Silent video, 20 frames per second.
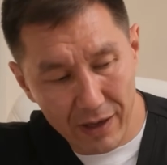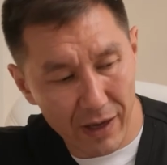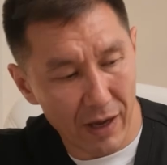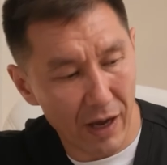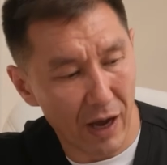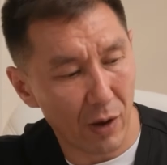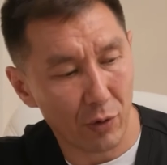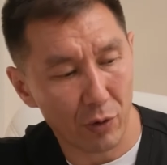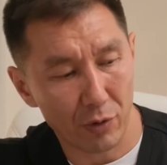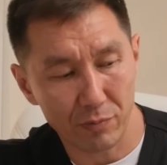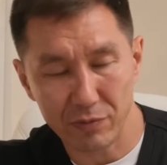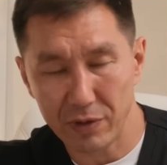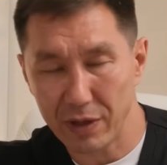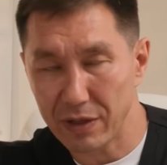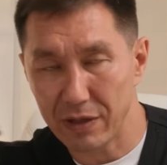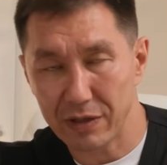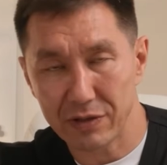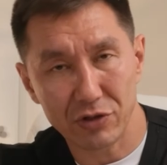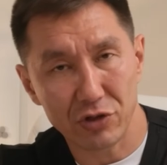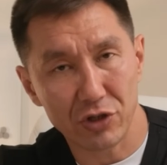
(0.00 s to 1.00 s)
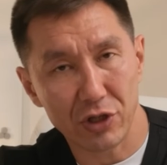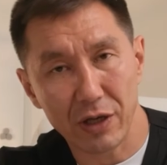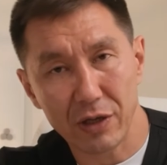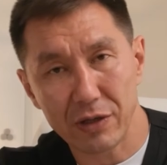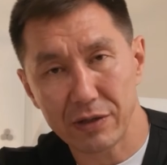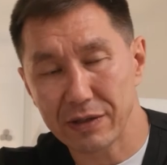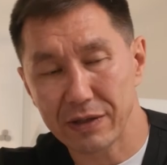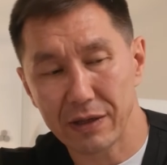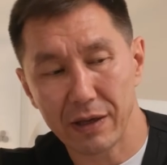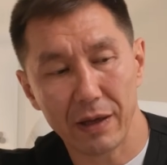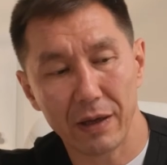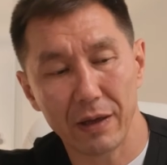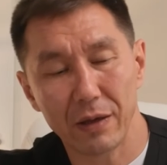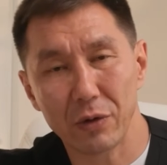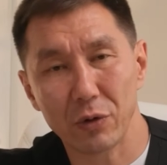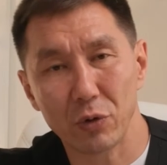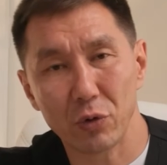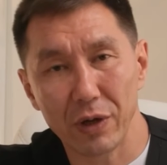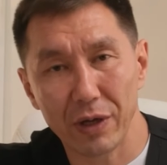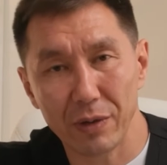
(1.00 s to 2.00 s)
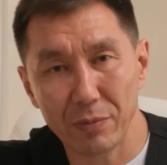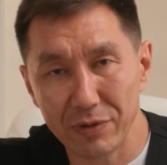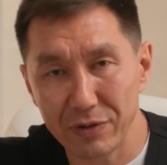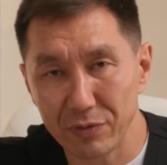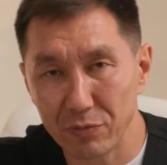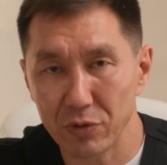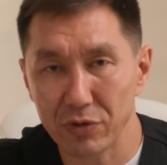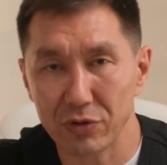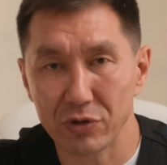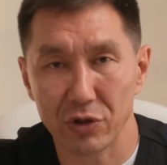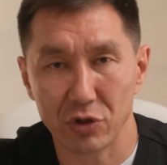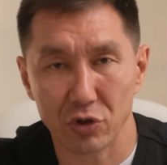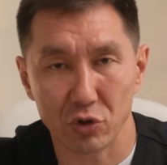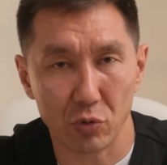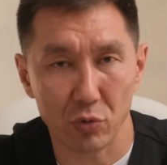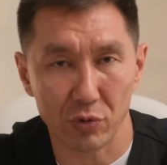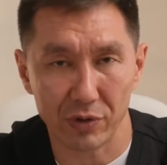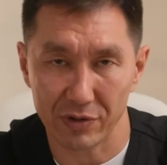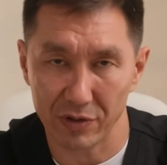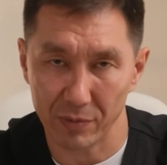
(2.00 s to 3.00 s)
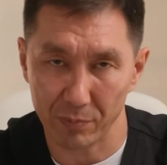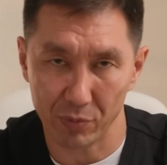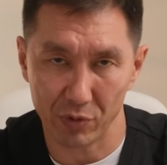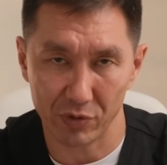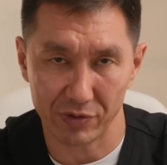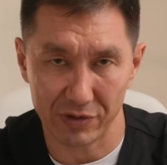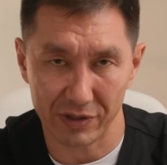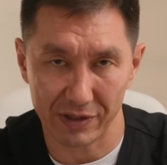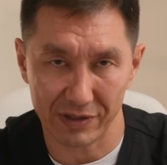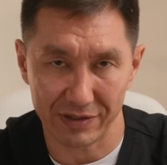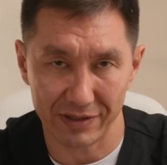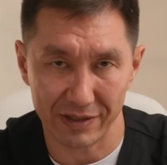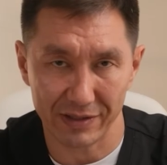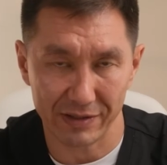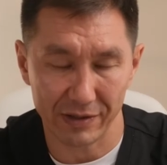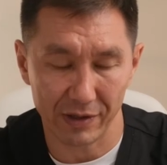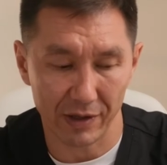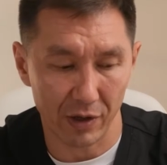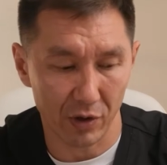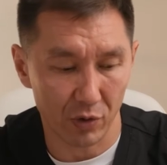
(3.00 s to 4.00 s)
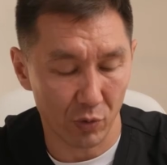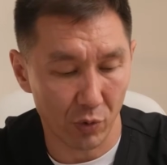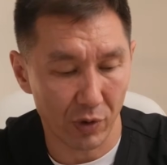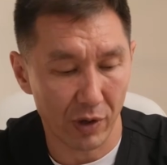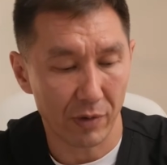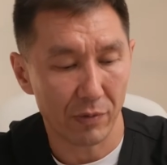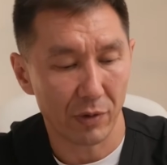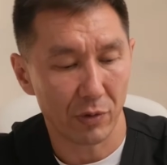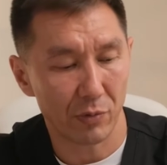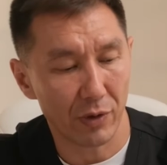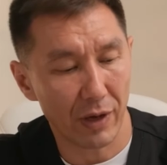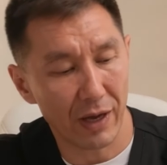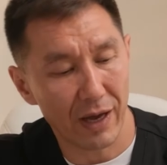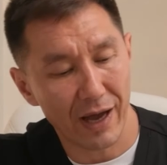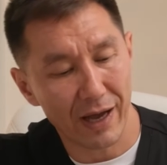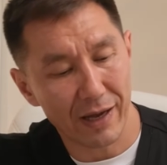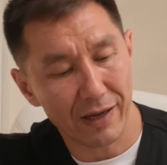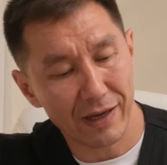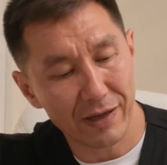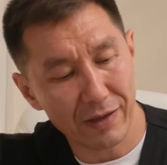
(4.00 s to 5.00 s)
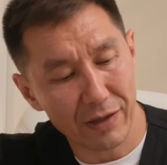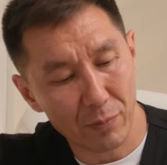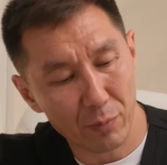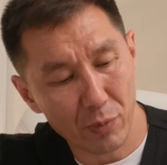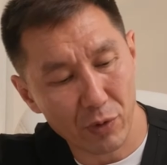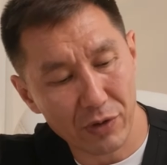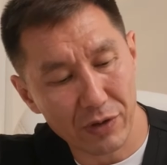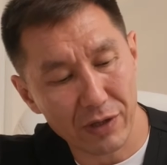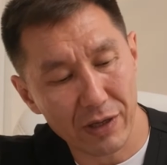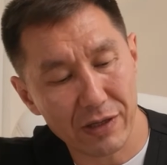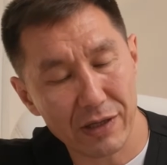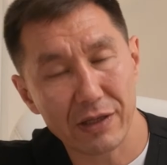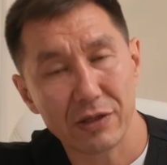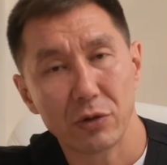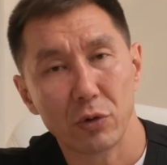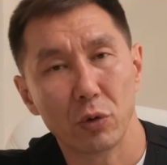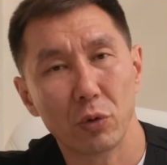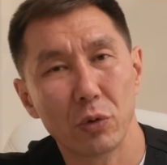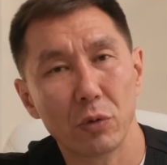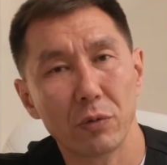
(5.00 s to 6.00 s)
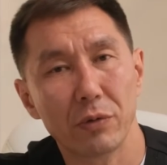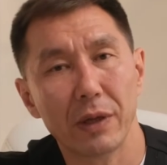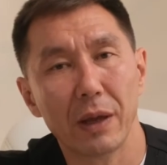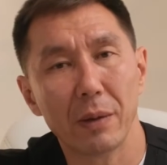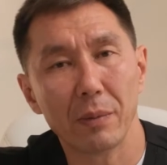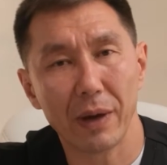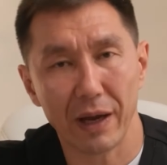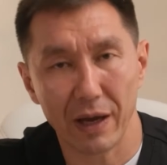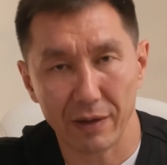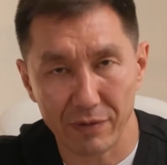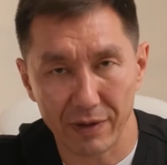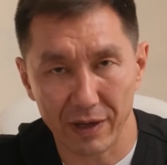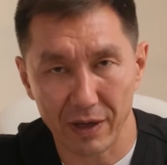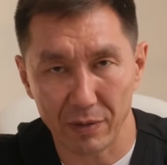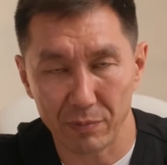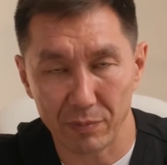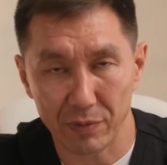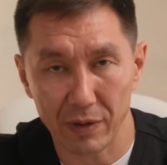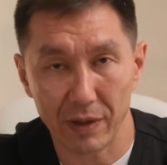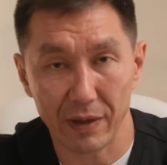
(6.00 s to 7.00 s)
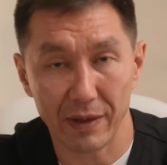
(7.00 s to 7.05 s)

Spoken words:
our various gels, creams for securing the prosthesis, or even relining the prosthesis, none of them have helped,